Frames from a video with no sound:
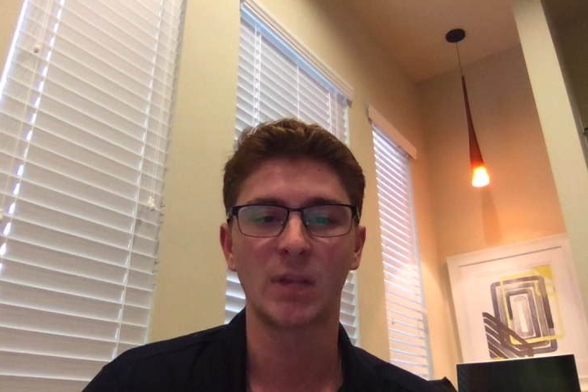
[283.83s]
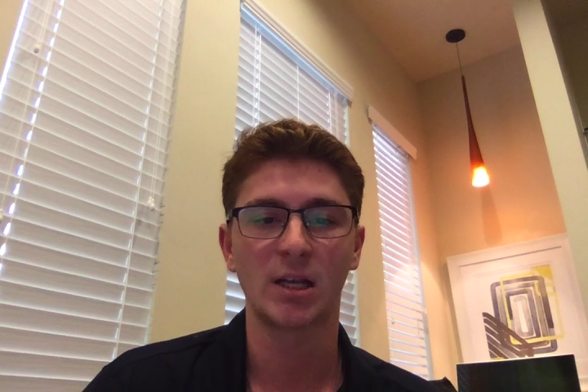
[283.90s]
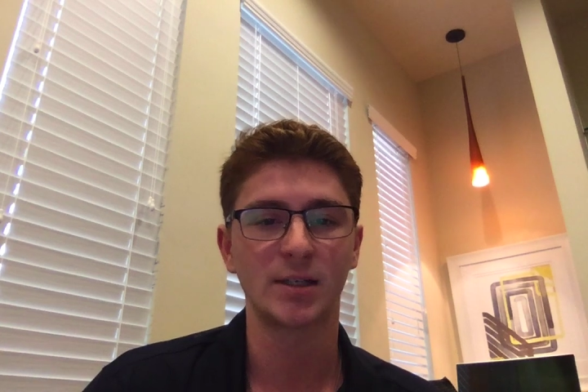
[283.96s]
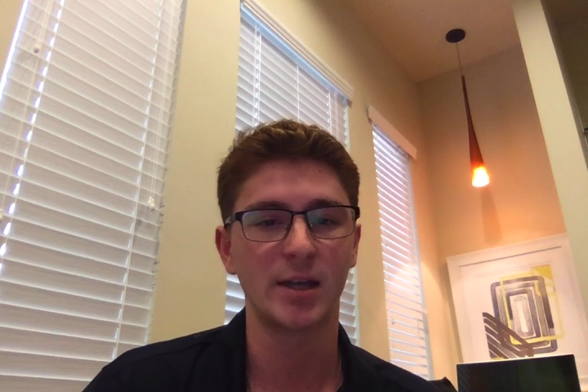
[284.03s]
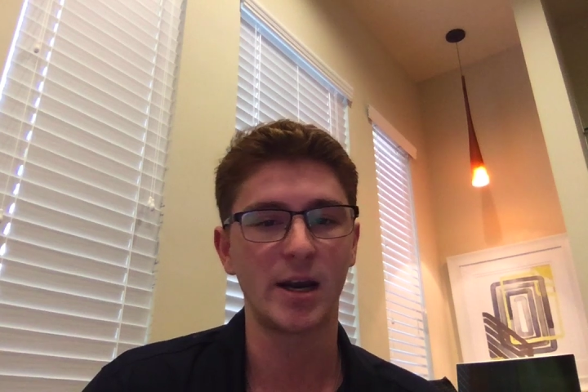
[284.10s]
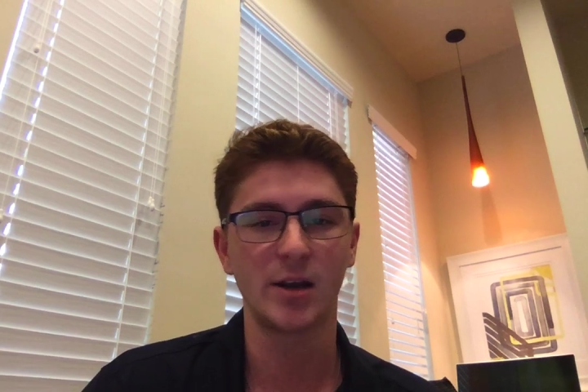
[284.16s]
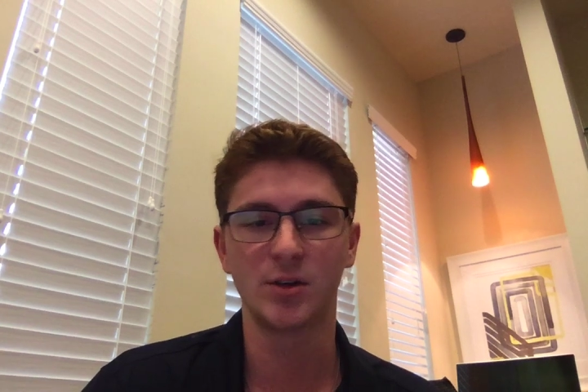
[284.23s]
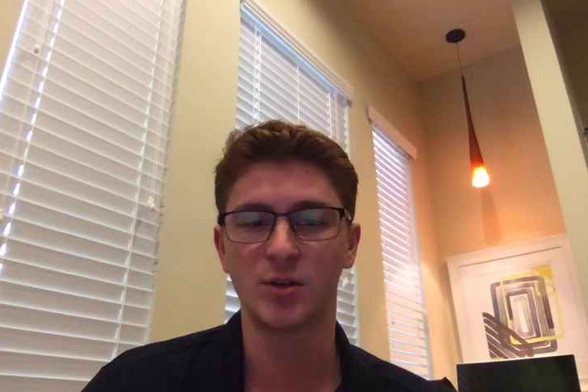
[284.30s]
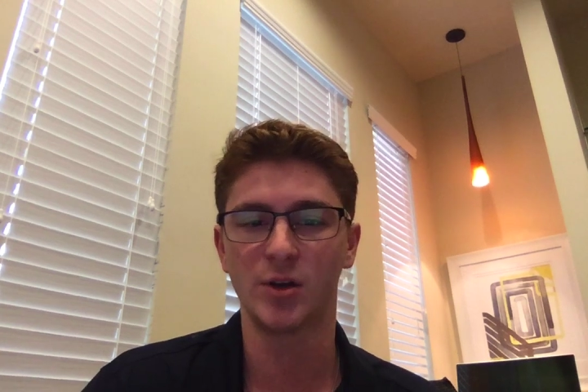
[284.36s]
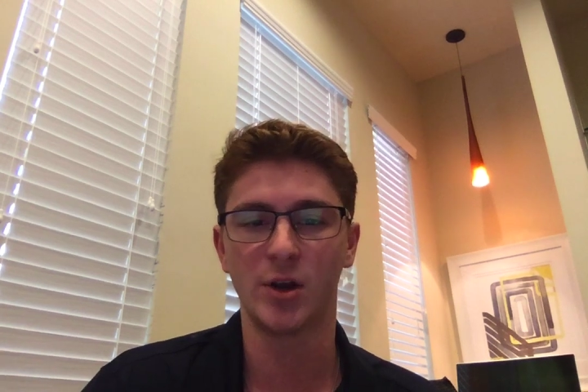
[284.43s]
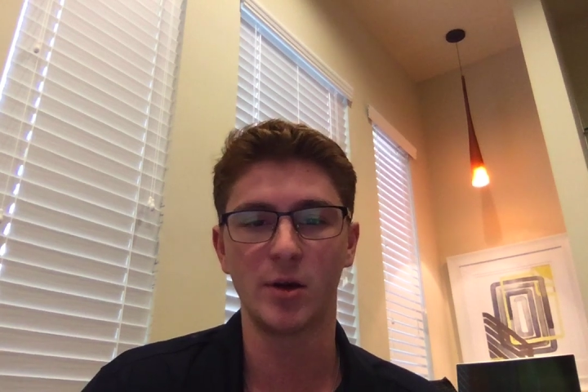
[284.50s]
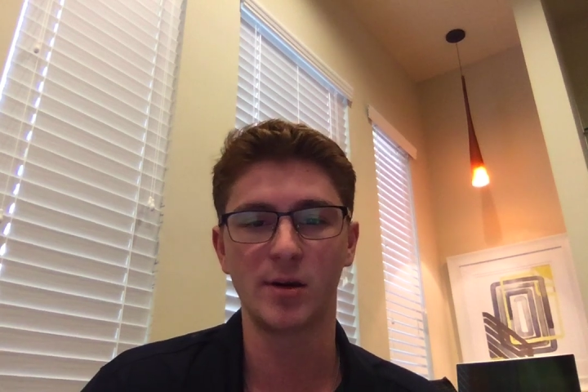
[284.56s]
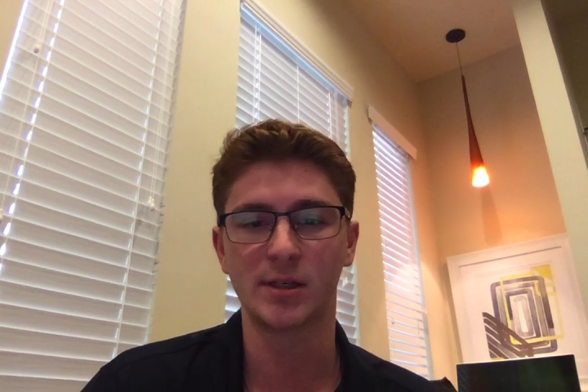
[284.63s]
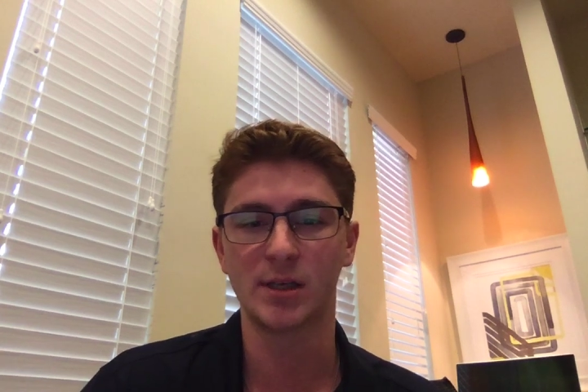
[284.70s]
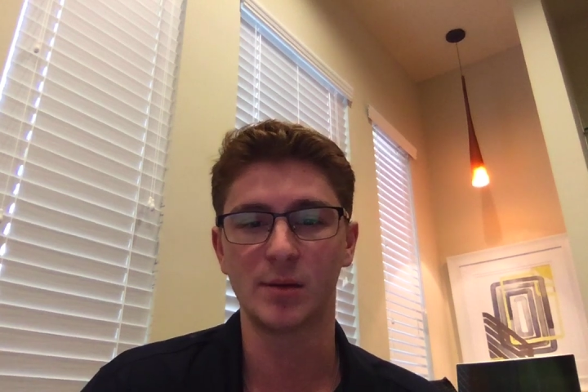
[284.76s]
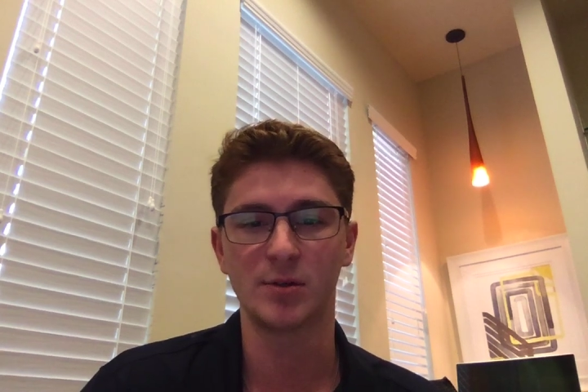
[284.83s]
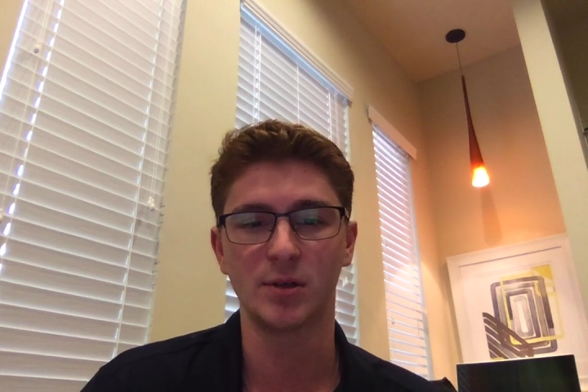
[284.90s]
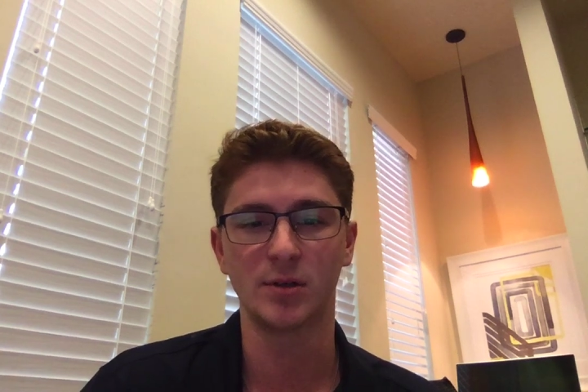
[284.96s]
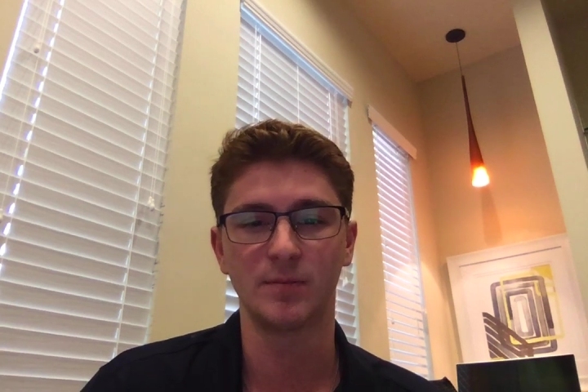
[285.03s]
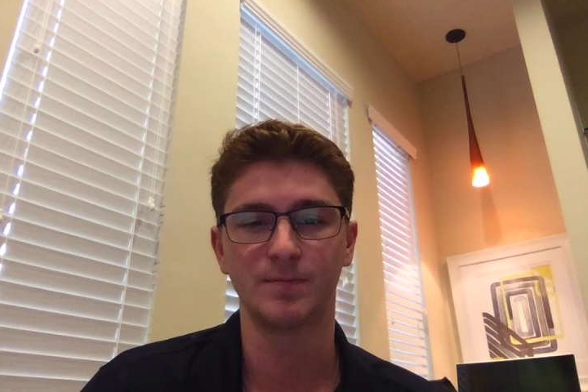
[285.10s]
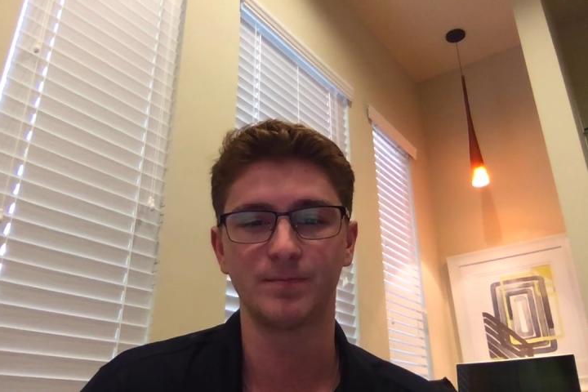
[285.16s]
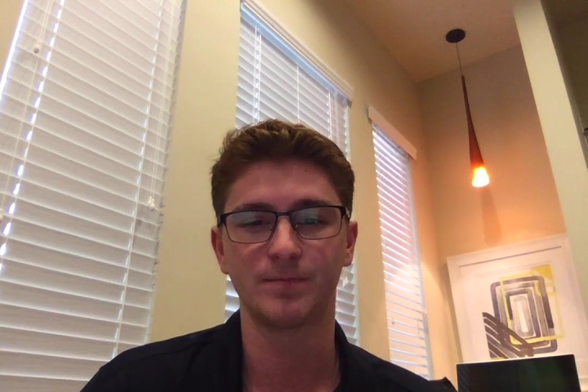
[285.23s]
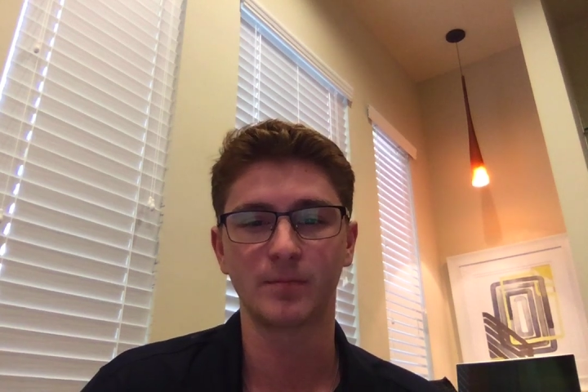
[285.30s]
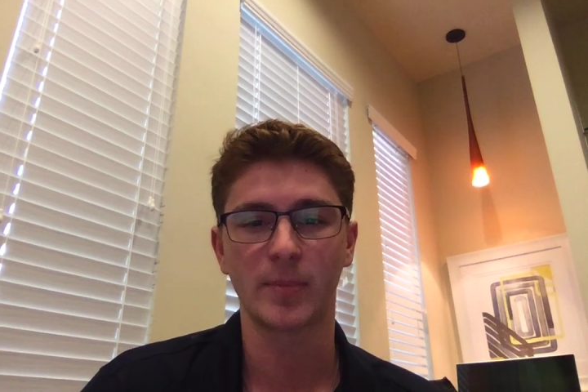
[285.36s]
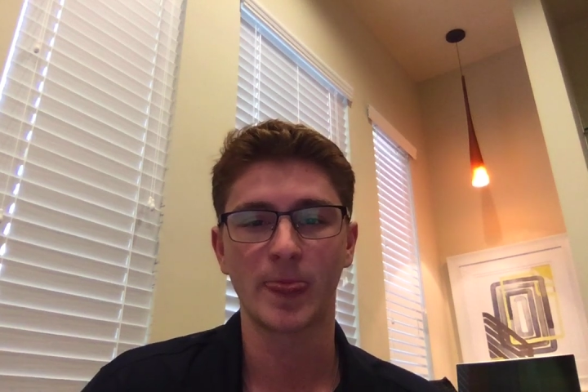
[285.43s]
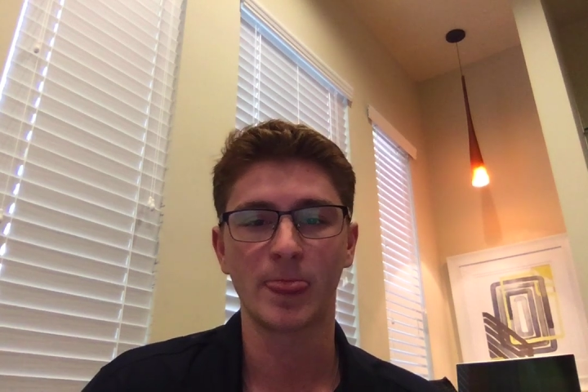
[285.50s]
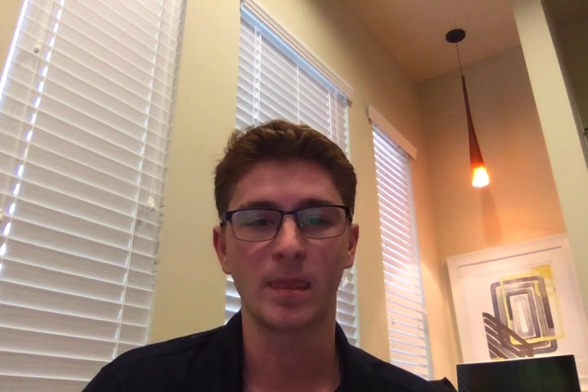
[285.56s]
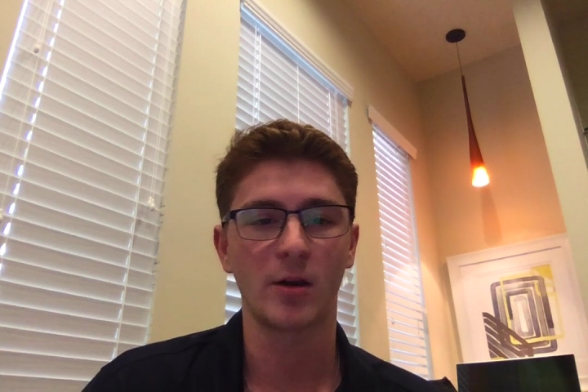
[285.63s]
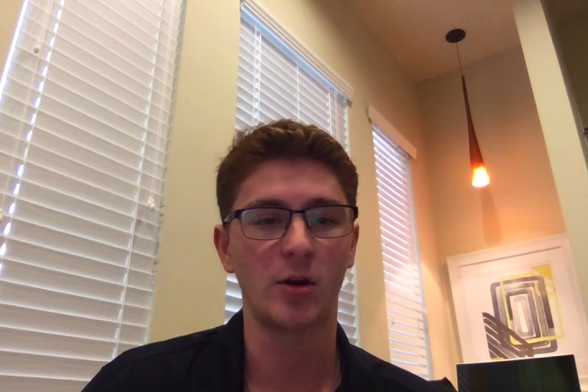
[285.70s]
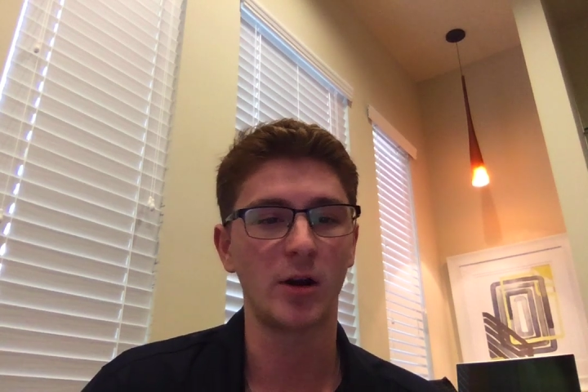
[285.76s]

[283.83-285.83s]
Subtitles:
Tigers are no exception. Our